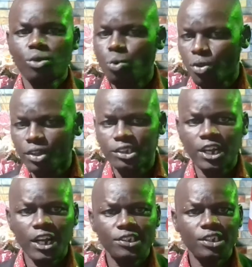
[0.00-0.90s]
with his
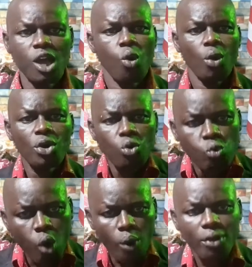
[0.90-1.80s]
grace. When you
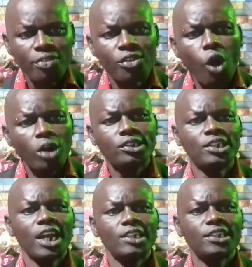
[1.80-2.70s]
walk with God's
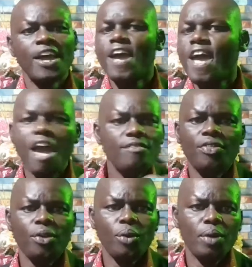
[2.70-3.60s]
grace,
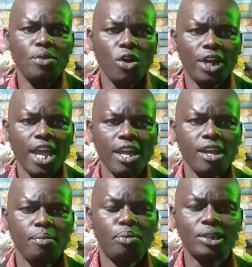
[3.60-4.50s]
everything will be okay.
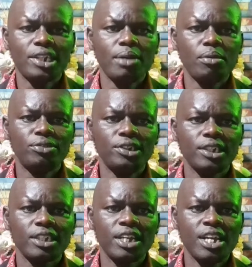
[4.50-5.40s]
Praise the name of Jesus.
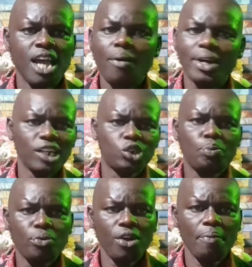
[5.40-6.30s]
I want us to
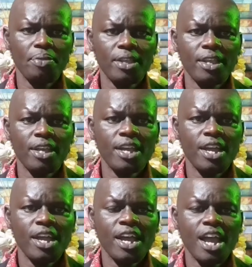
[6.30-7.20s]
pray,
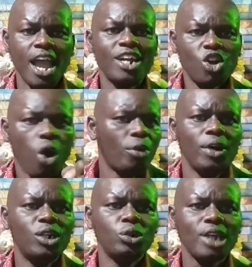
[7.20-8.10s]
and God will
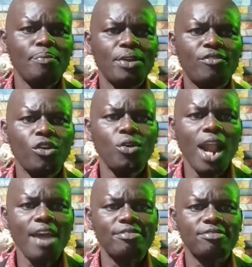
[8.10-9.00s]
do something for your
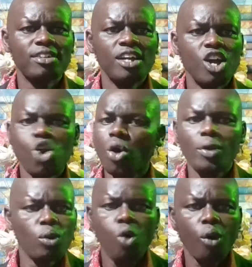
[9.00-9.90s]
life. God
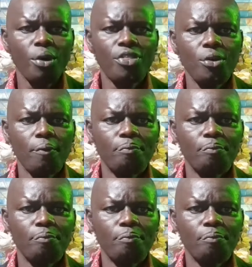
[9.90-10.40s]
will walk with you